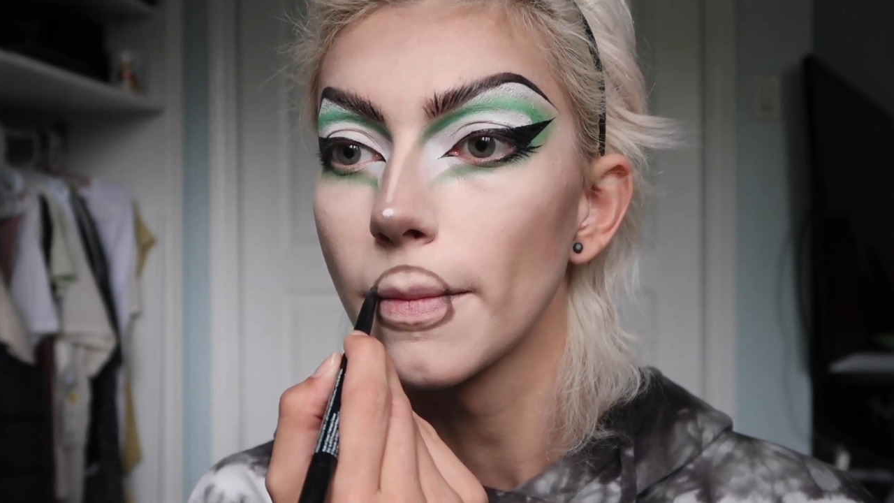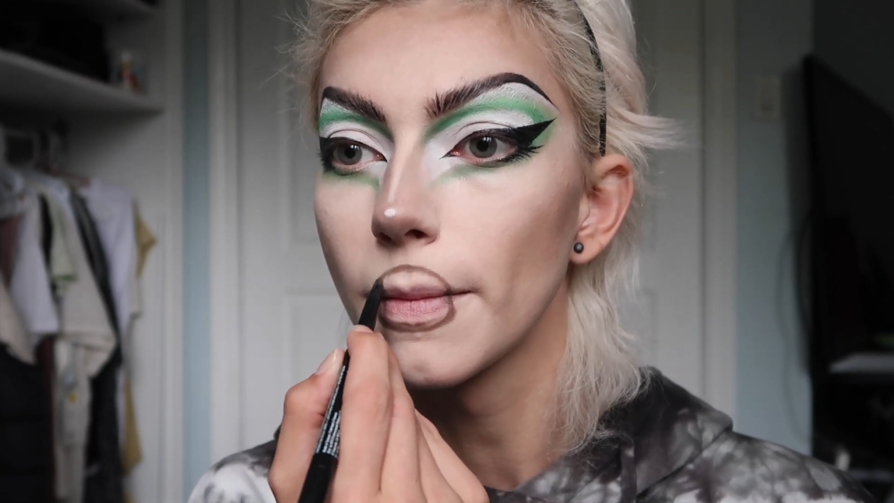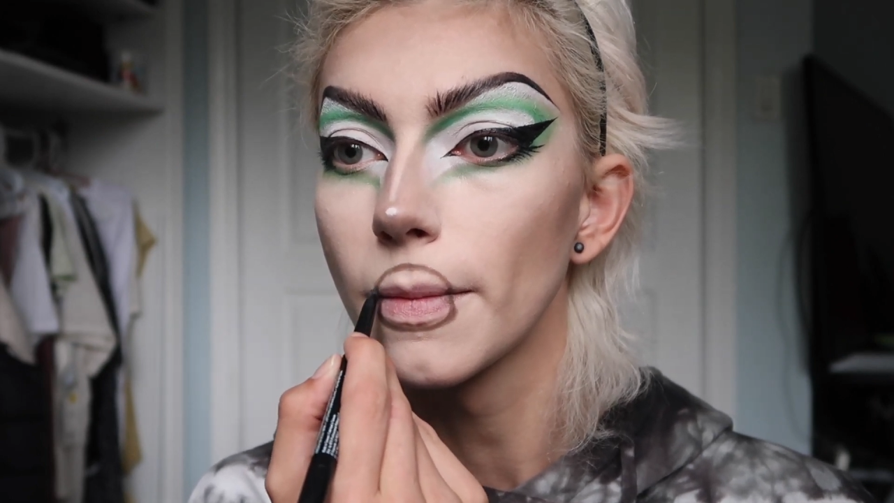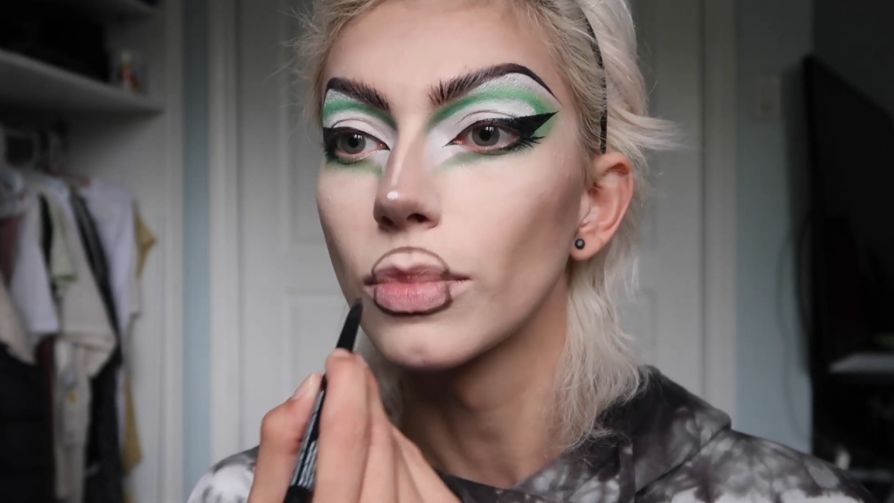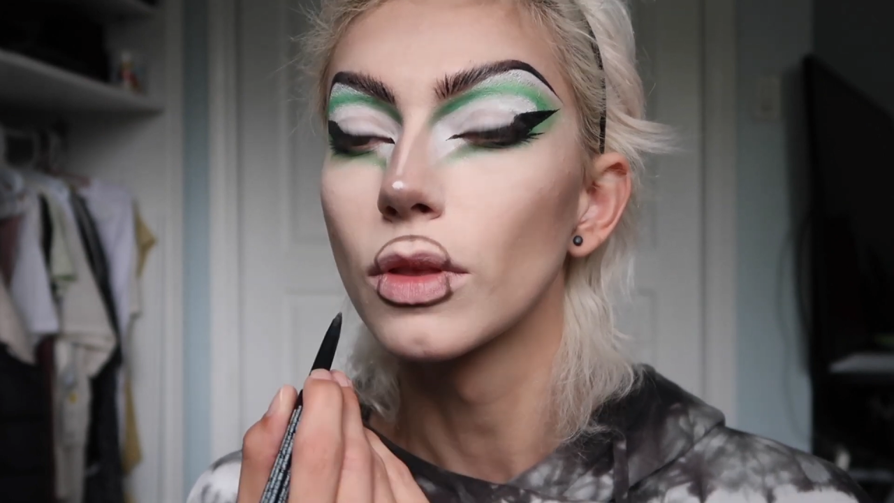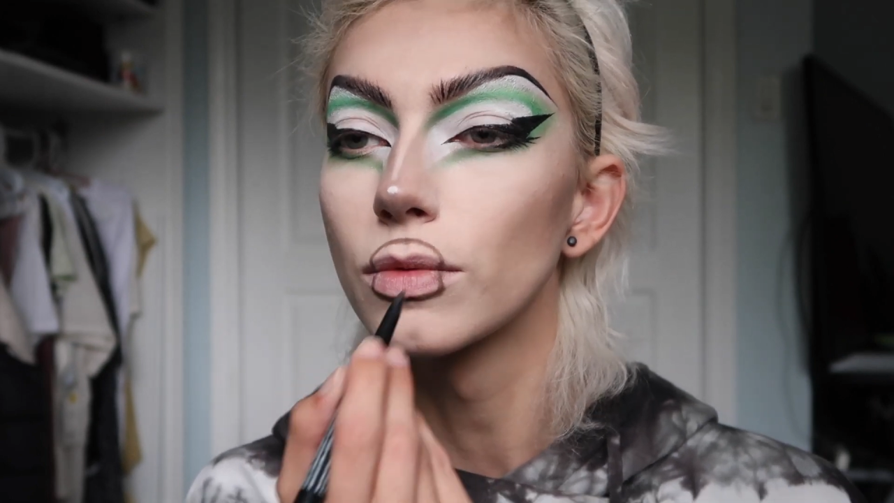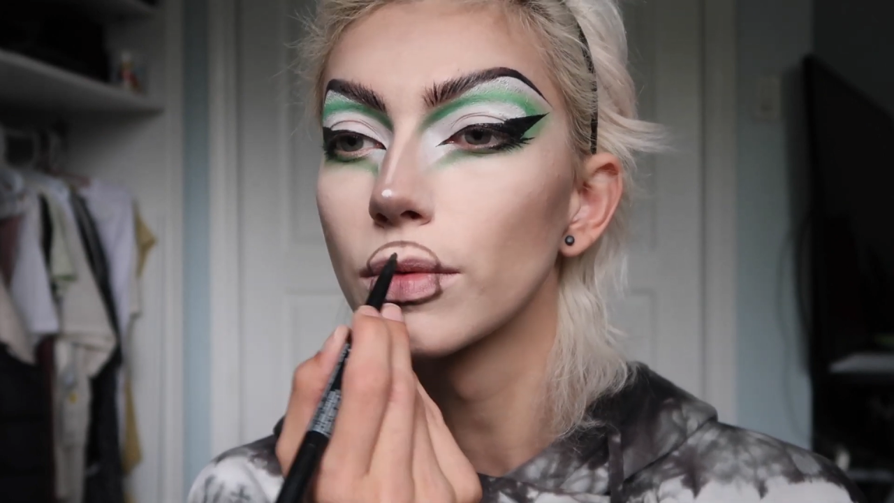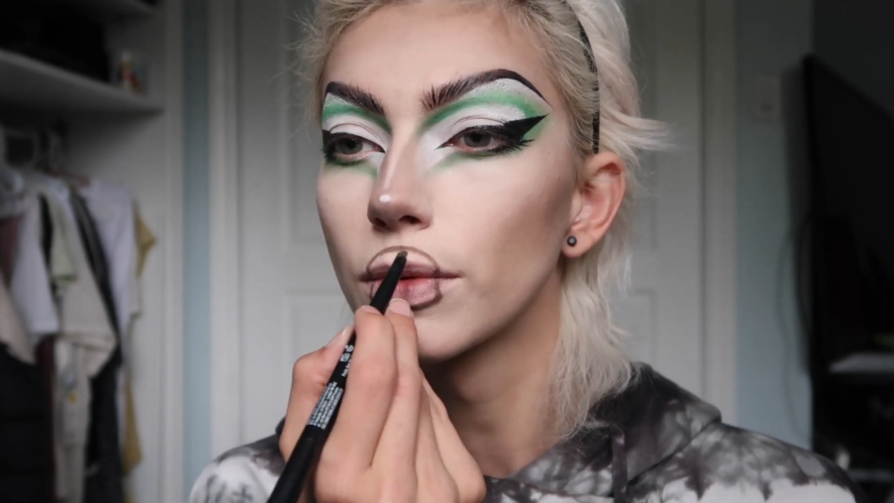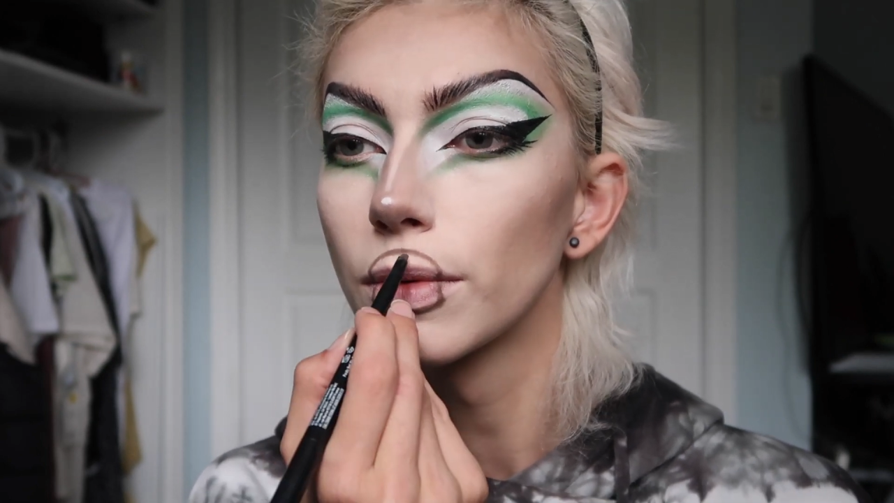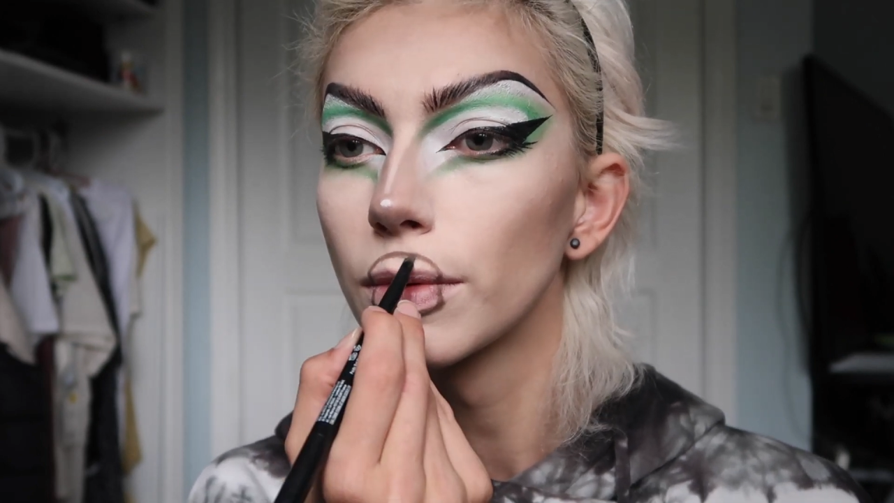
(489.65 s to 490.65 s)
because it
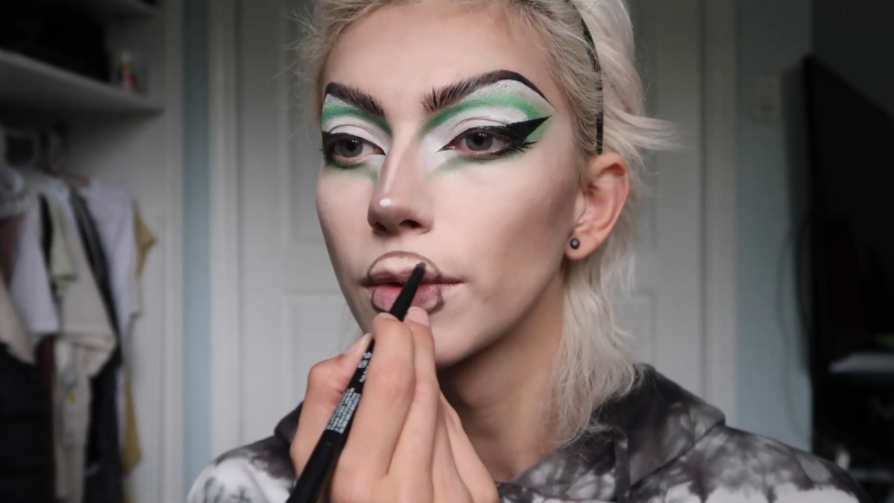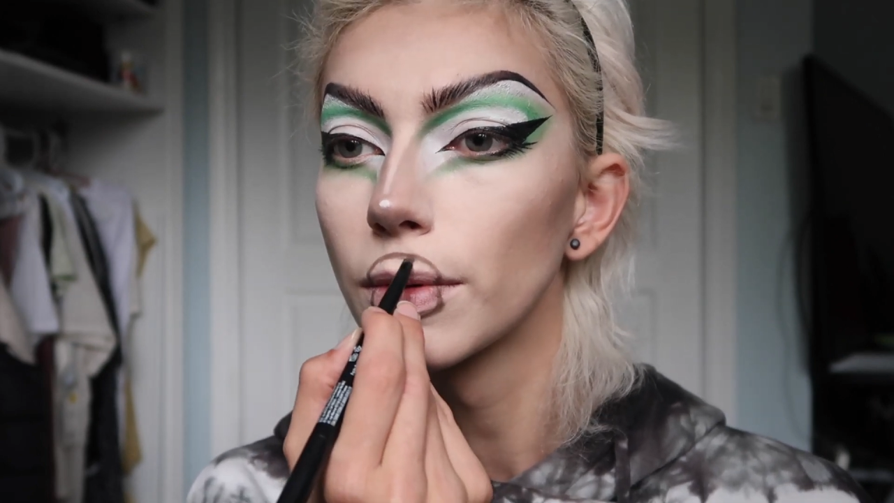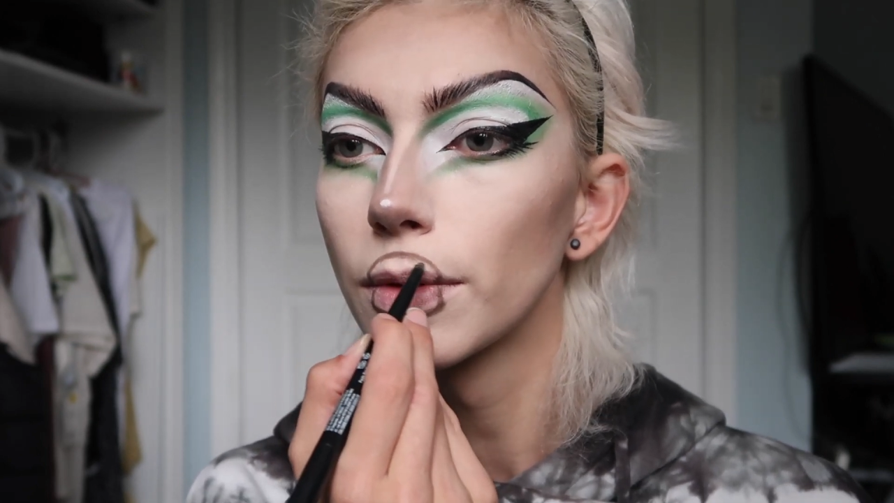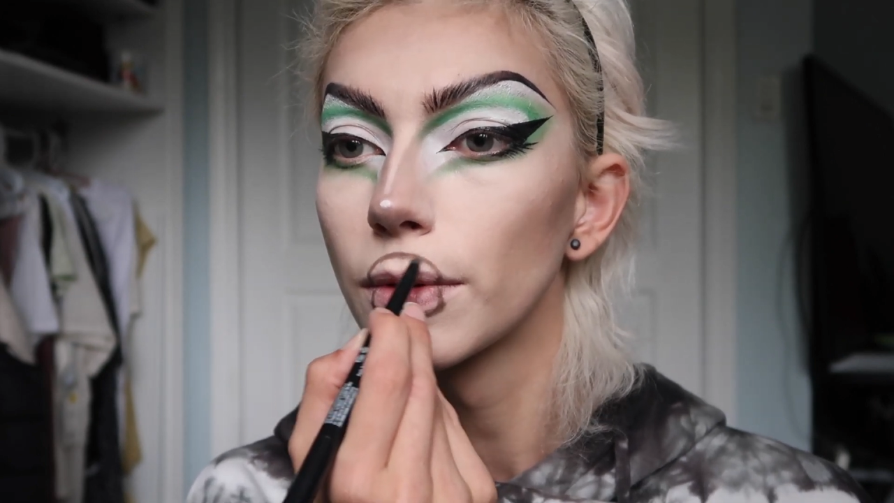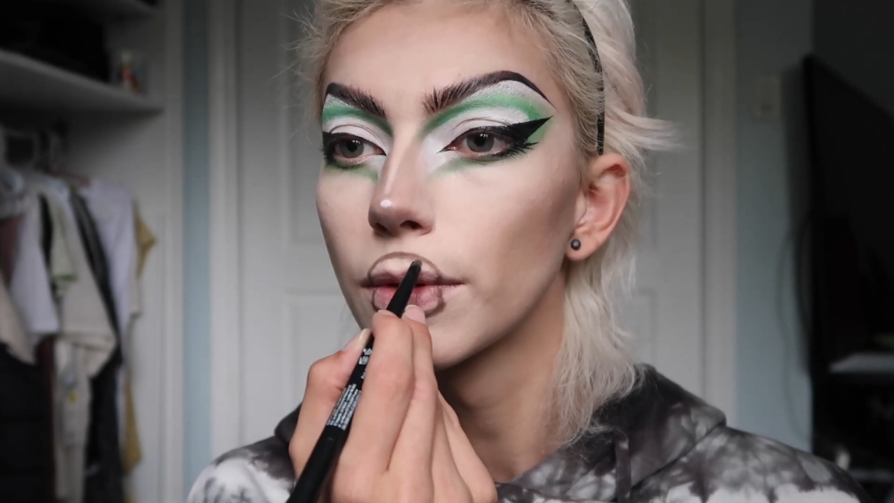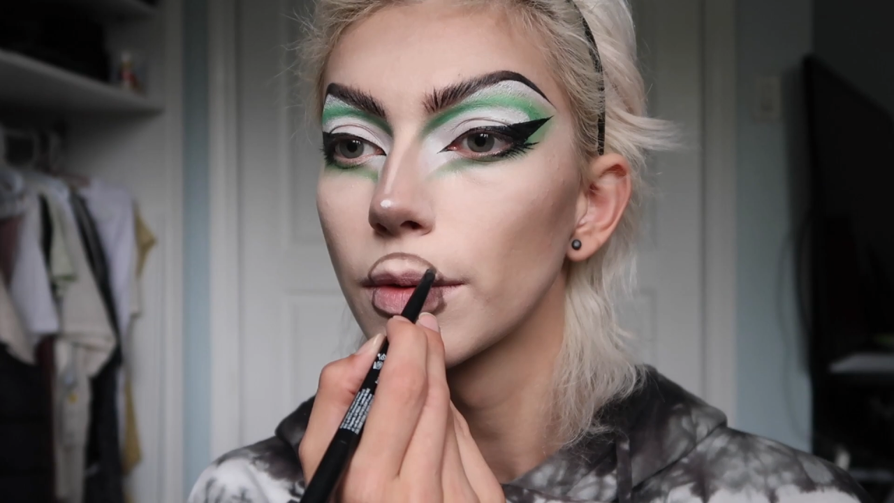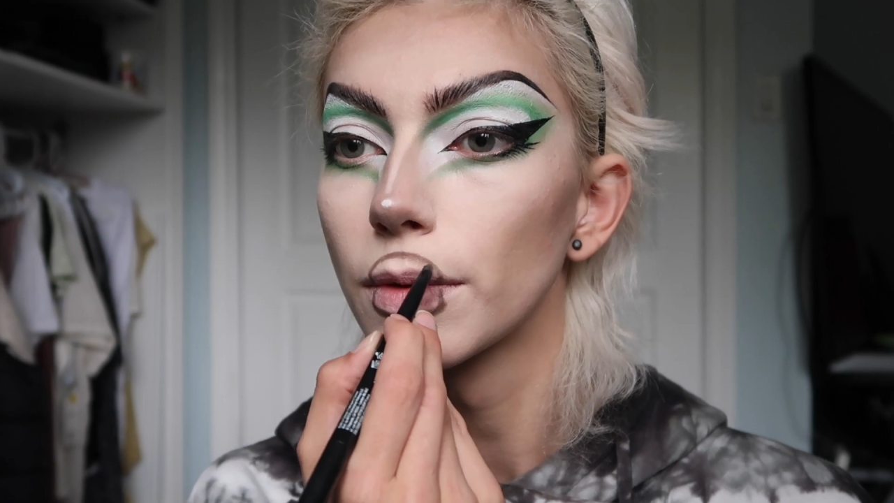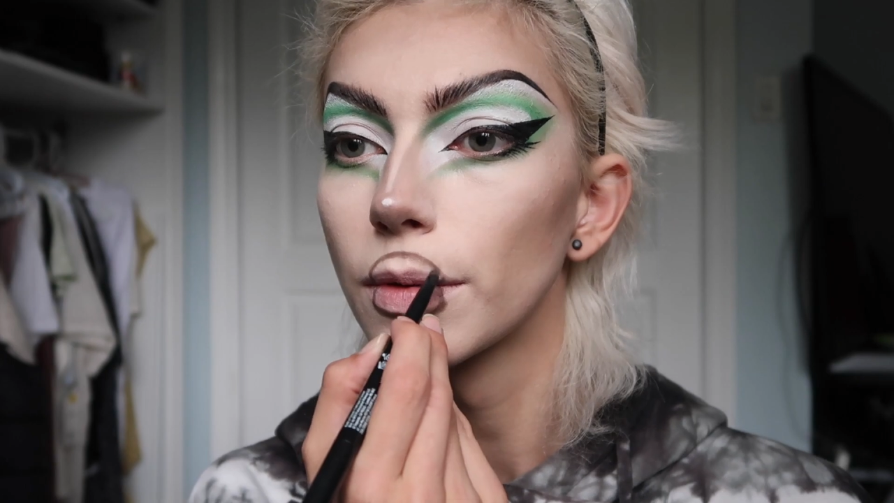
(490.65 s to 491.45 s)
does look good in the end.